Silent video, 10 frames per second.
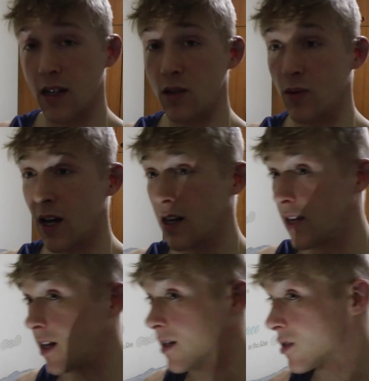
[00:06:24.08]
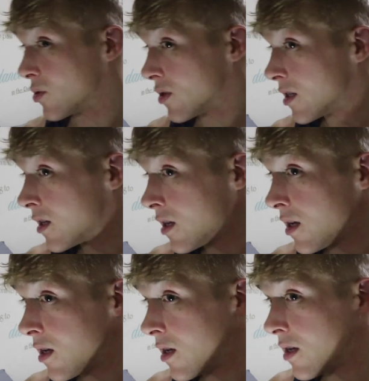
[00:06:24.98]
guess we gotta get into it.
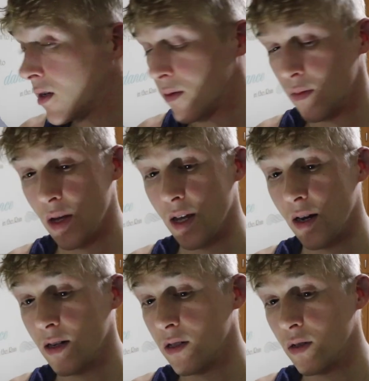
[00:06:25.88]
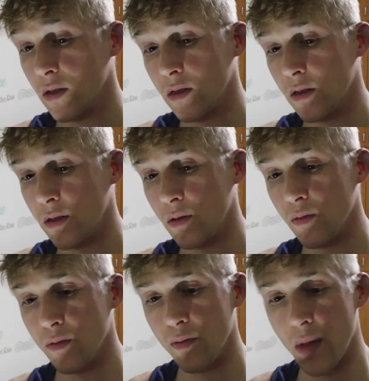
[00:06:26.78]
Man, I just,
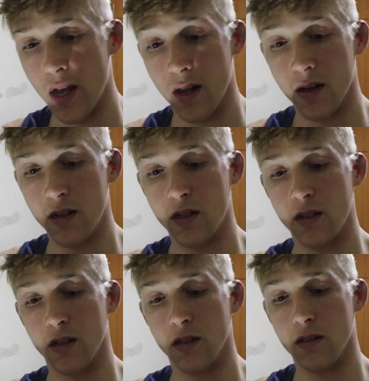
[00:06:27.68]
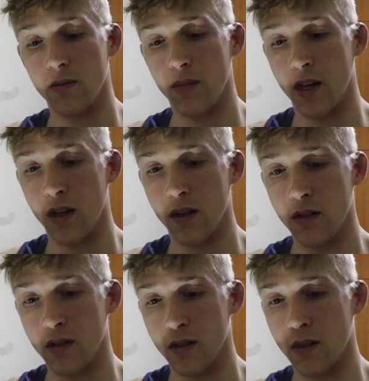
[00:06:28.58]
man, this shit, man,
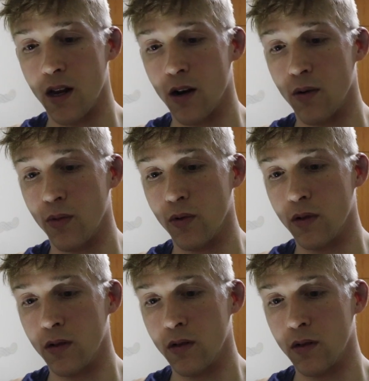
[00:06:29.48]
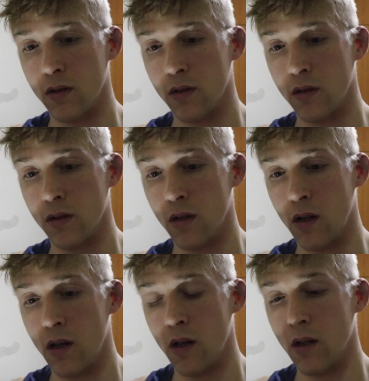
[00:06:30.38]
this is terrible.
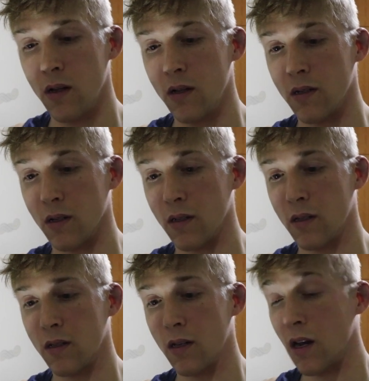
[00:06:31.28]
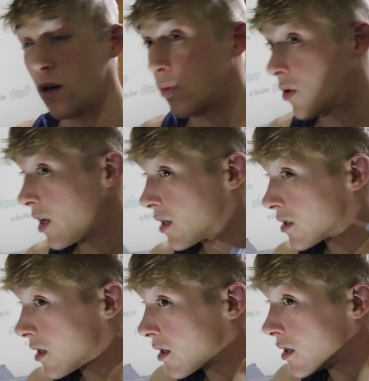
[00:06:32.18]
This is a terrible ass
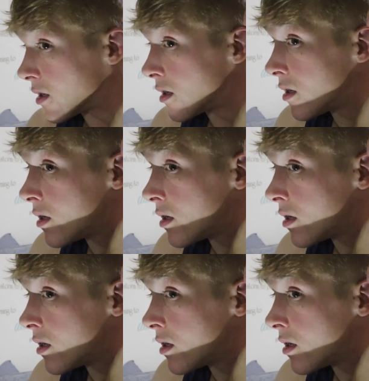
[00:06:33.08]
idea.